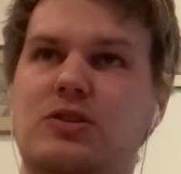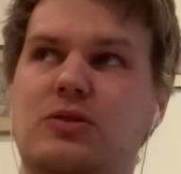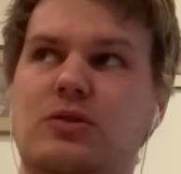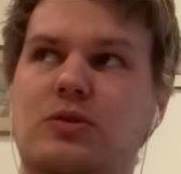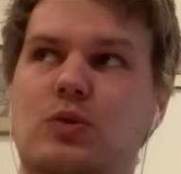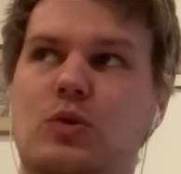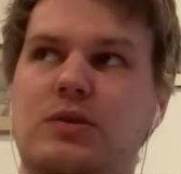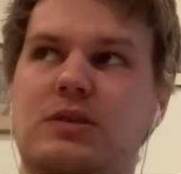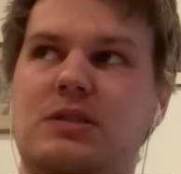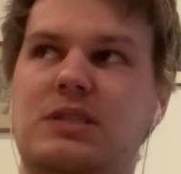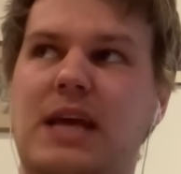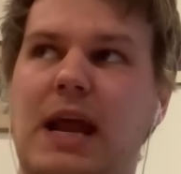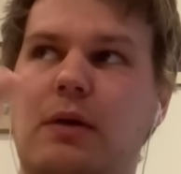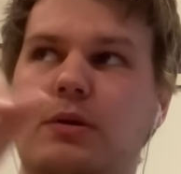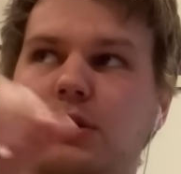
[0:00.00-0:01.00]
on the Northern
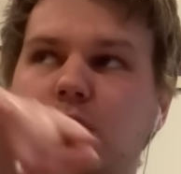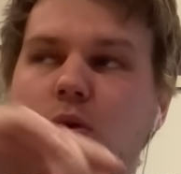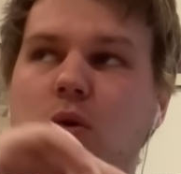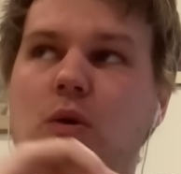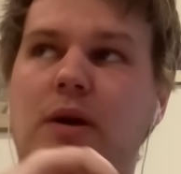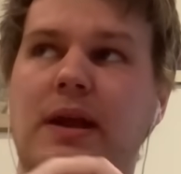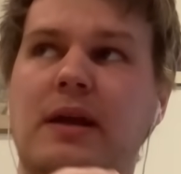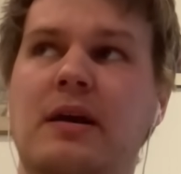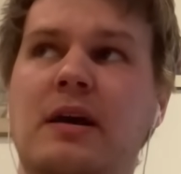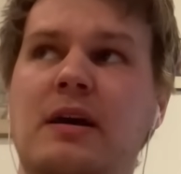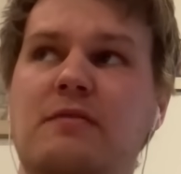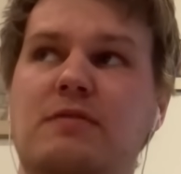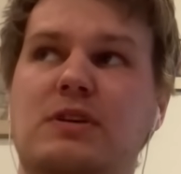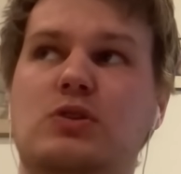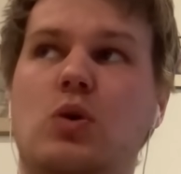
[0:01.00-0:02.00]
Territory,
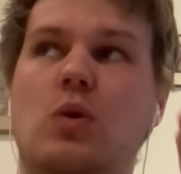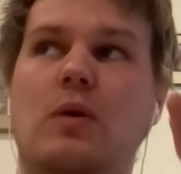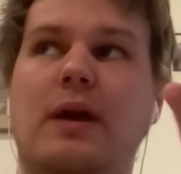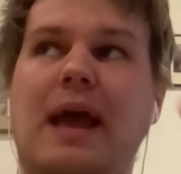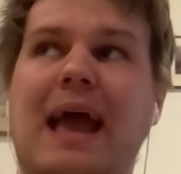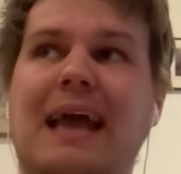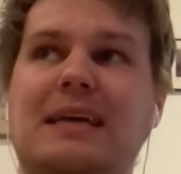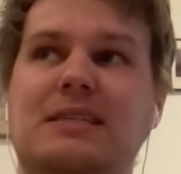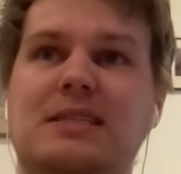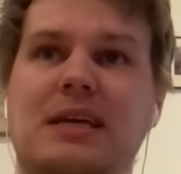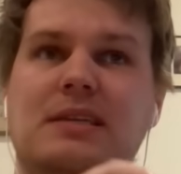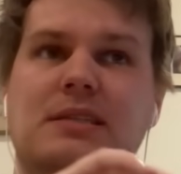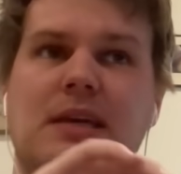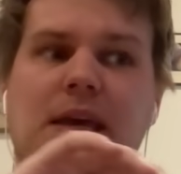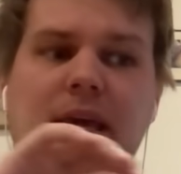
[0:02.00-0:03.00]
Victoria,
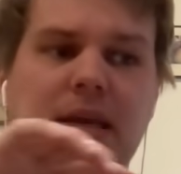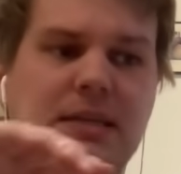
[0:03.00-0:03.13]
ACT,